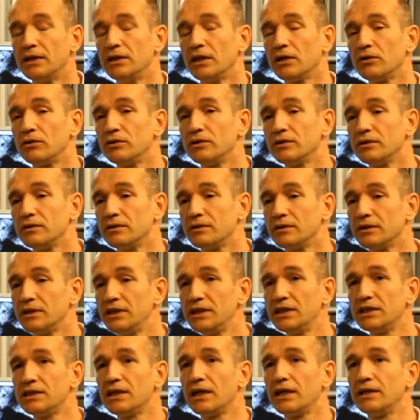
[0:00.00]
Now,
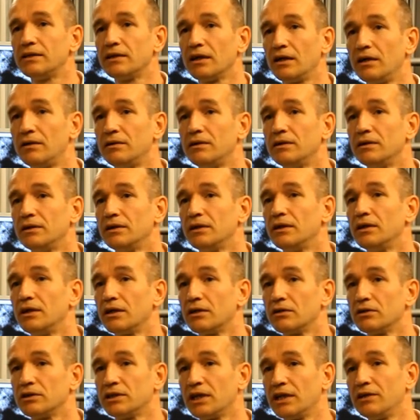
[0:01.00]
these data
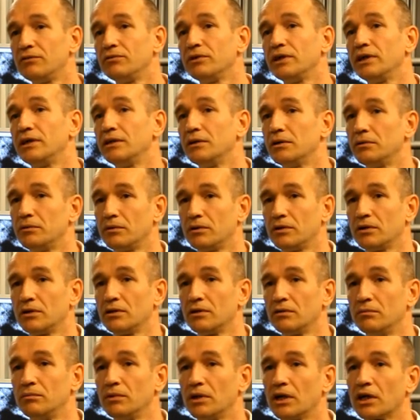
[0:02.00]

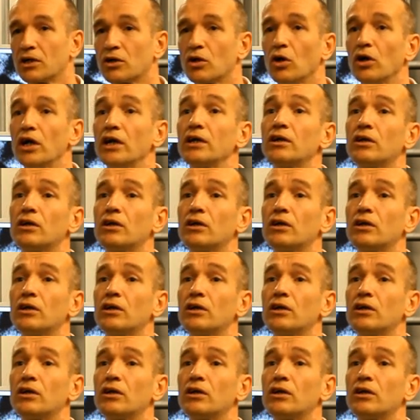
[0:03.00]
are